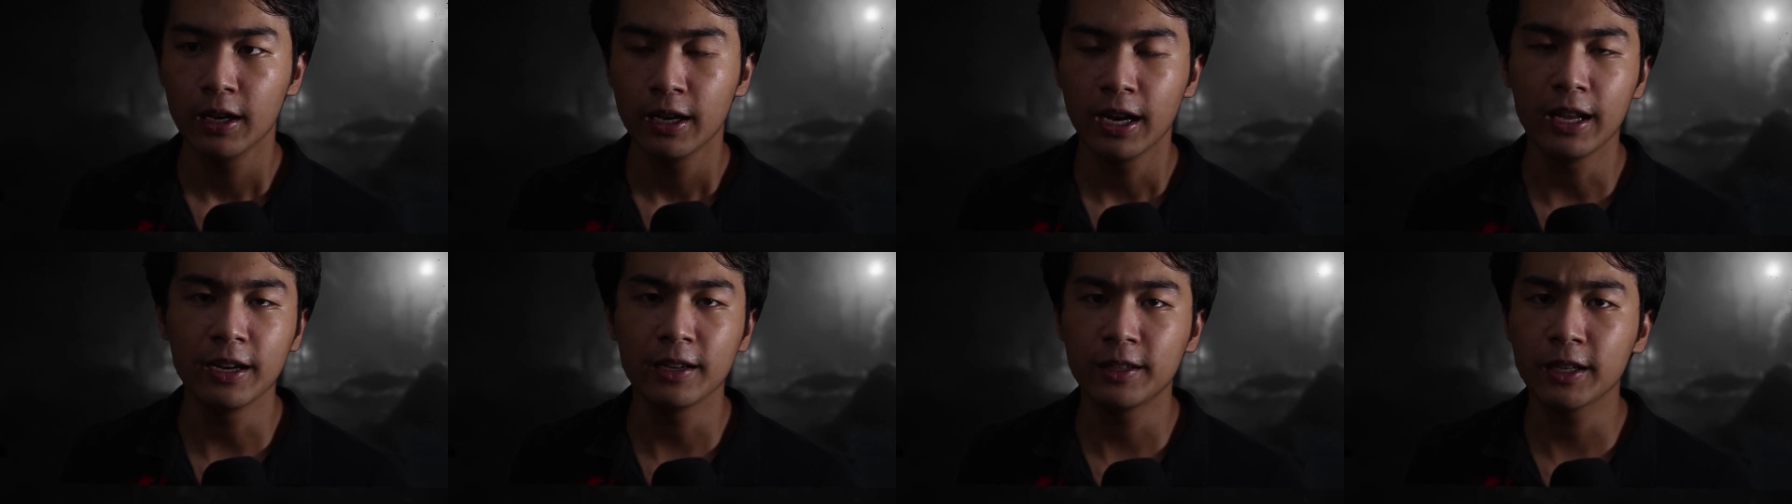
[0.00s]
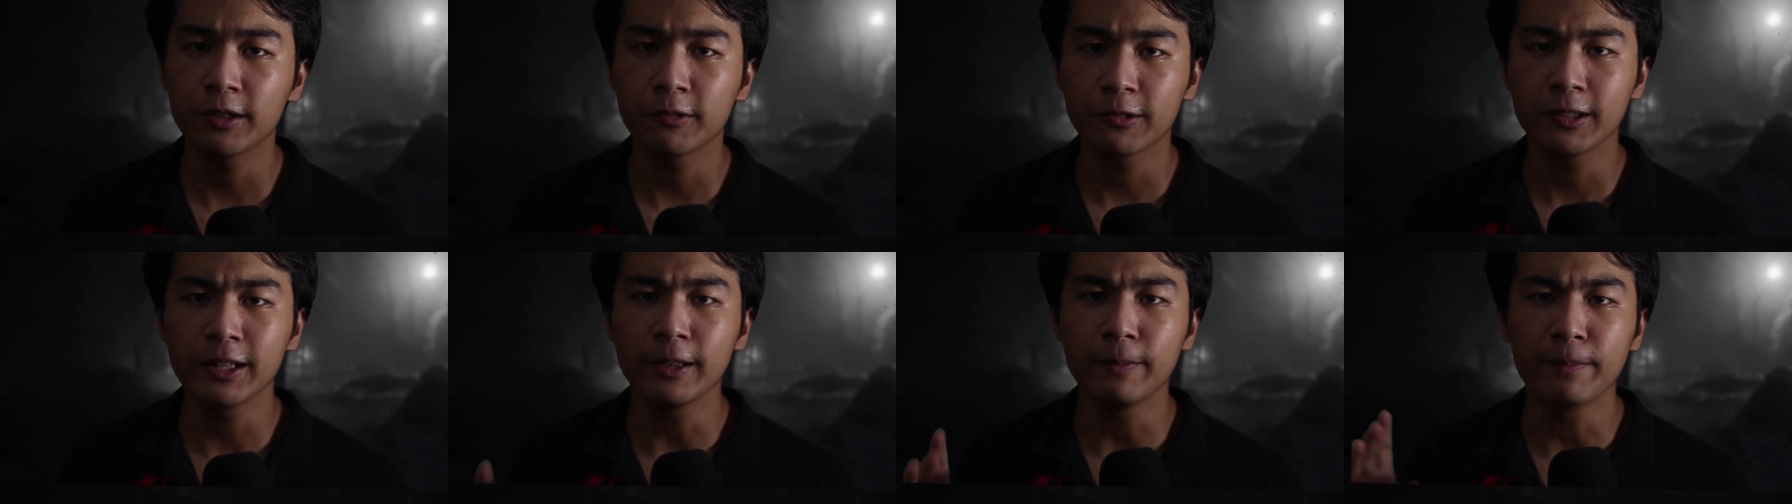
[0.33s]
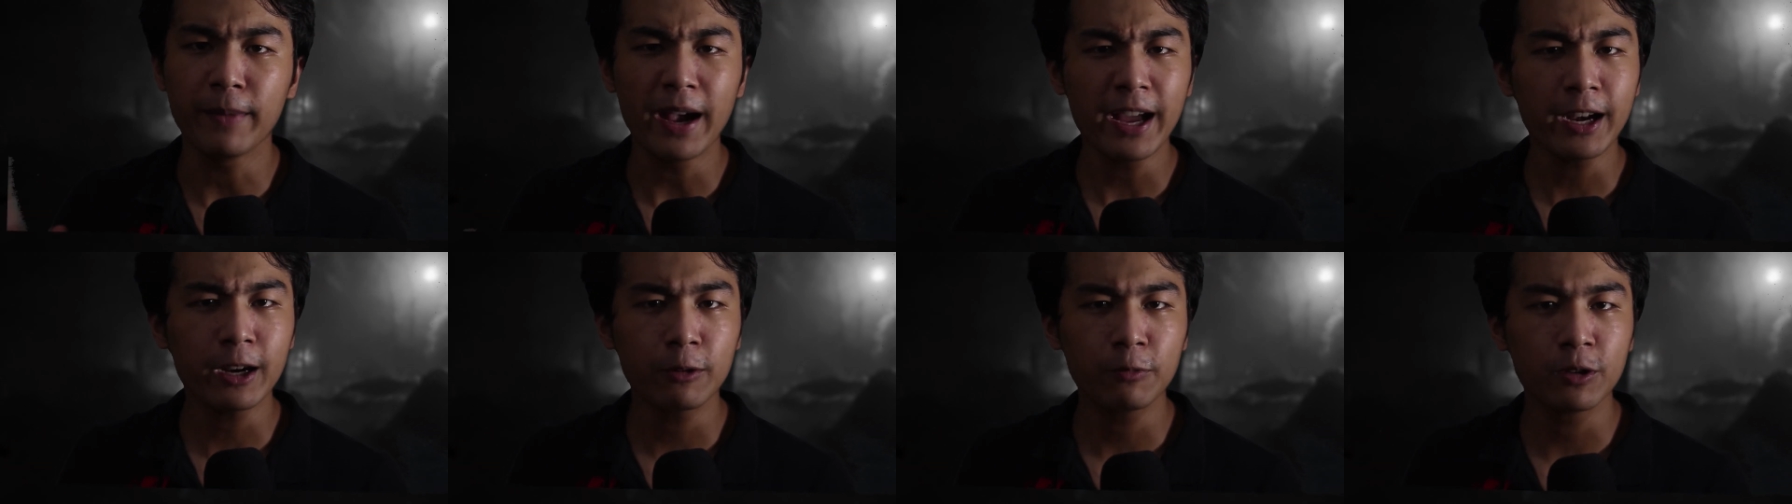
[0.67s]
And it didn't really
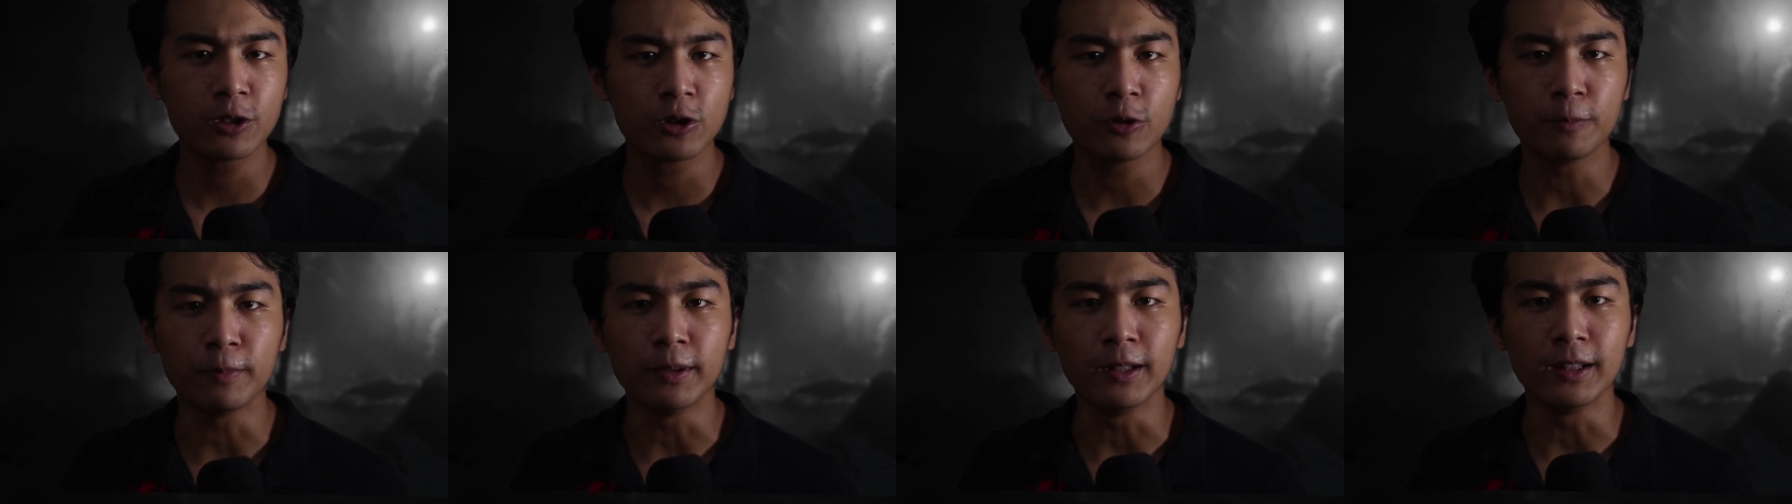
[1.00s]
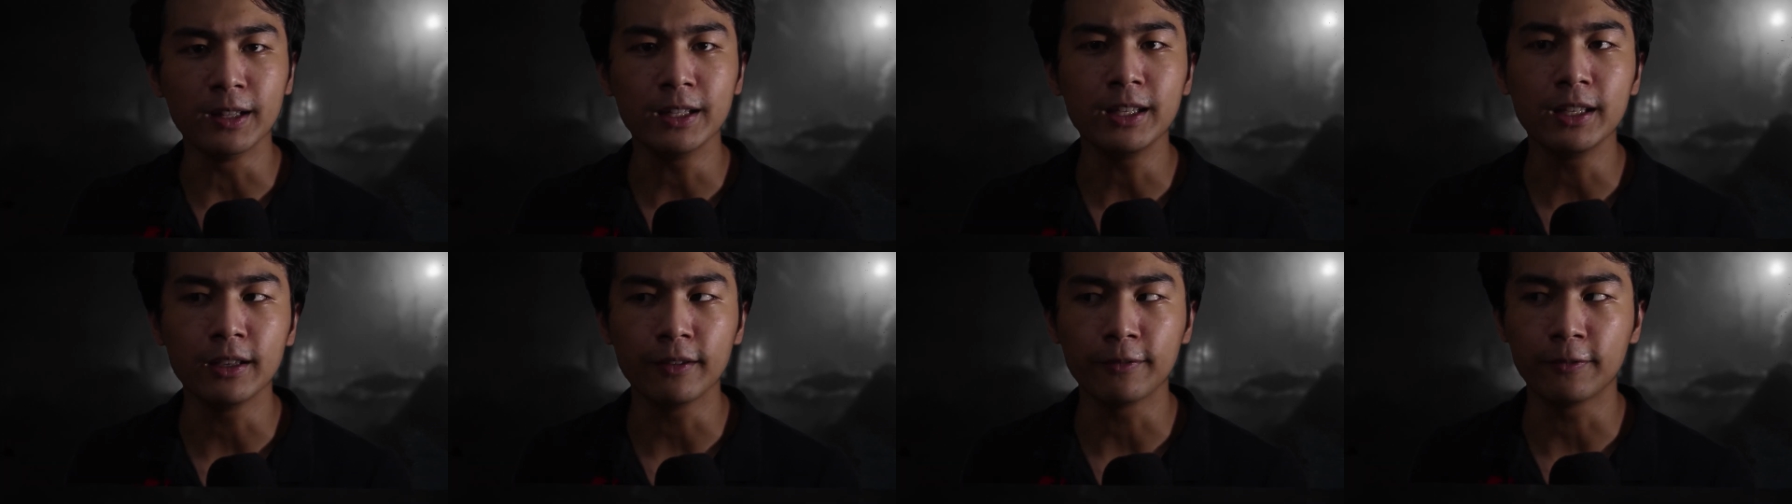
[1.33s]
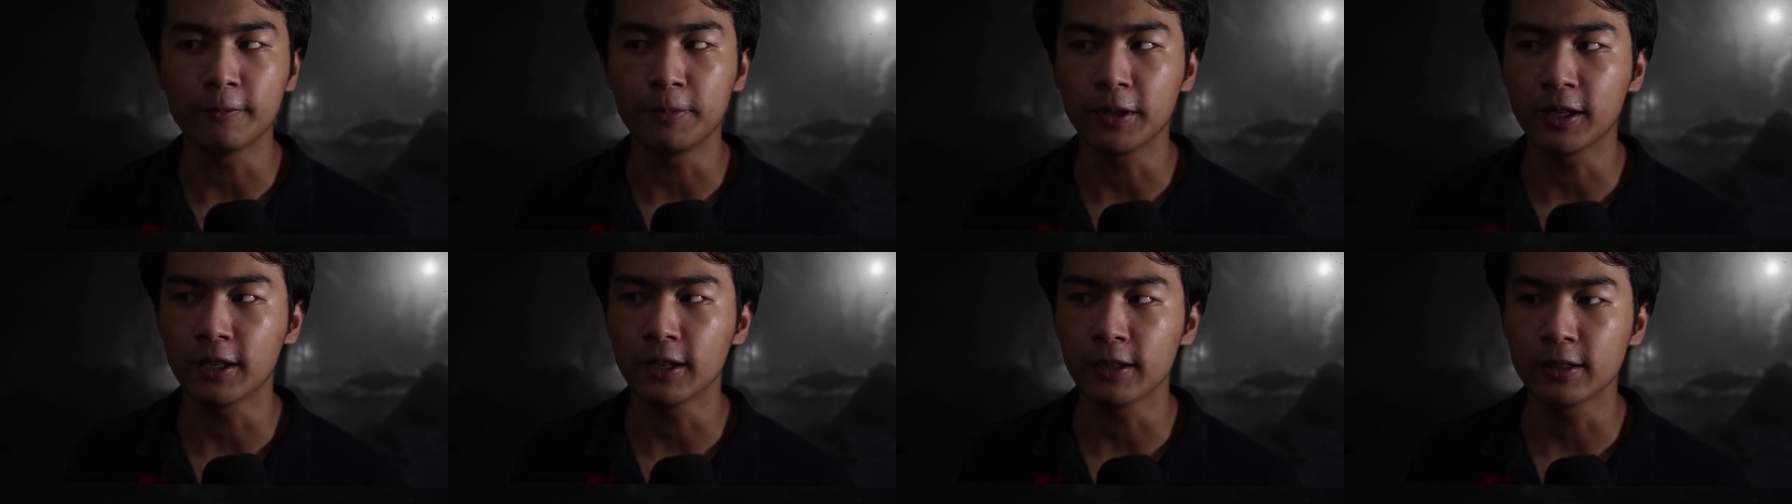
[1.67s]
matter what you
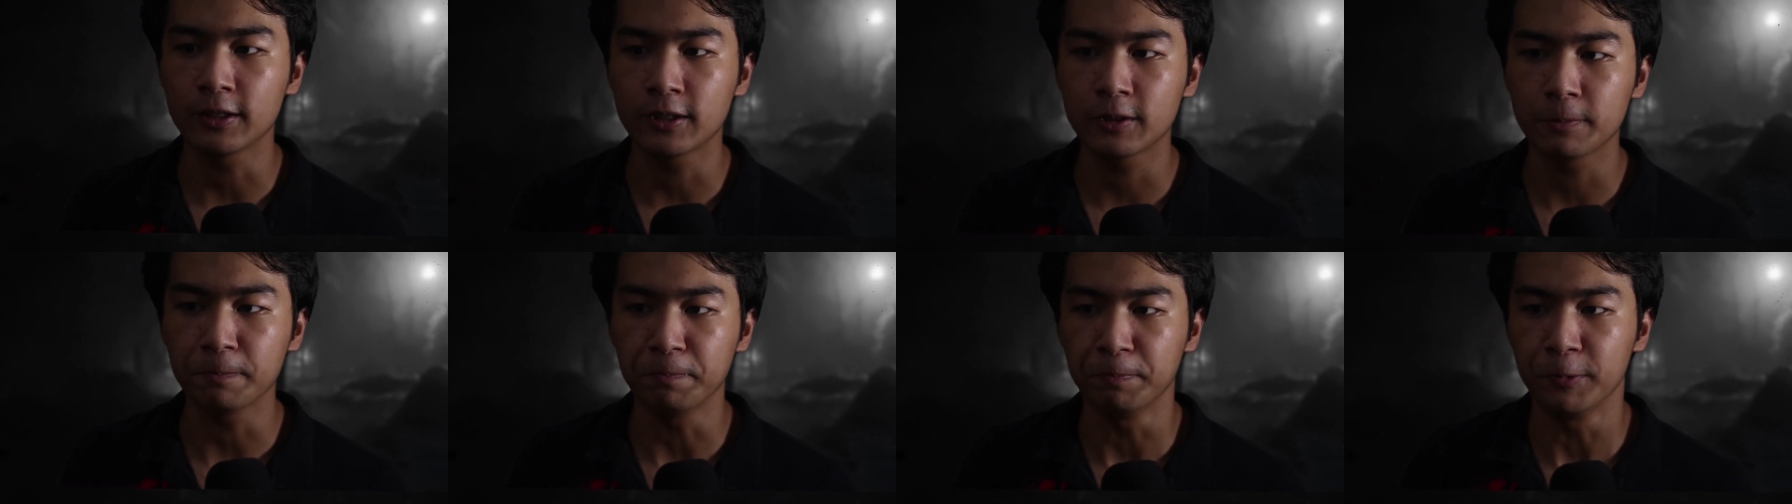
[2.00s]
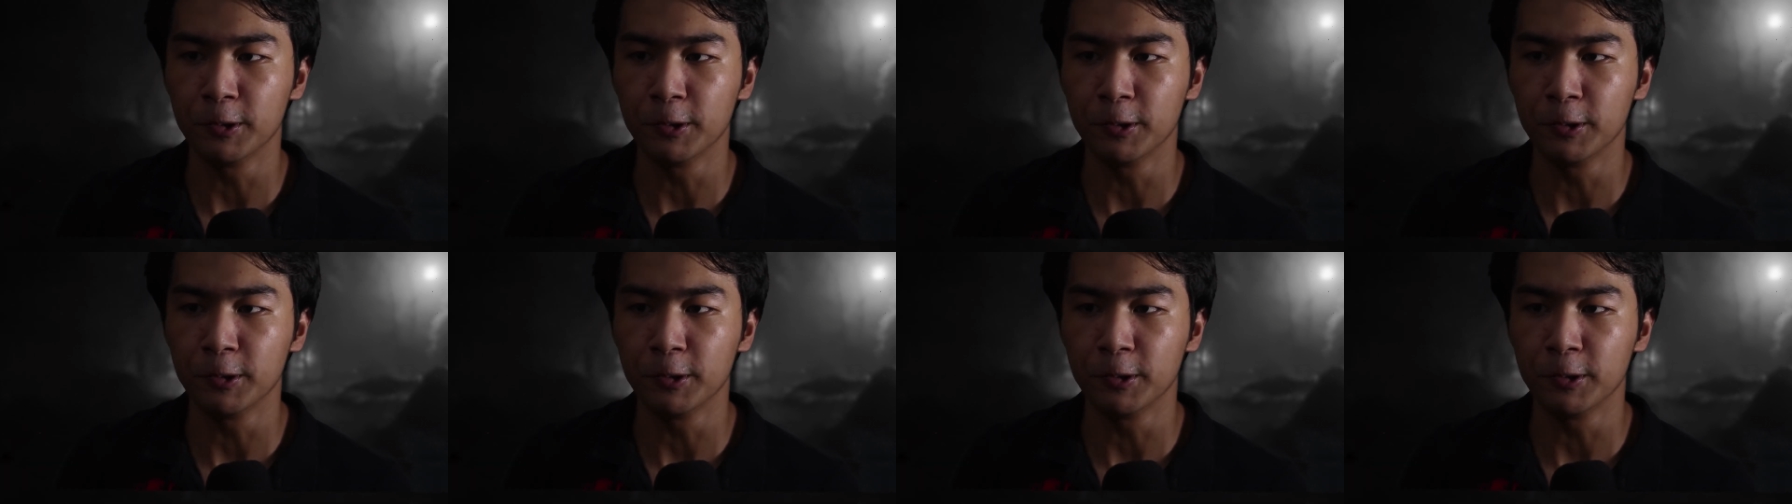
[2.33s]
believed because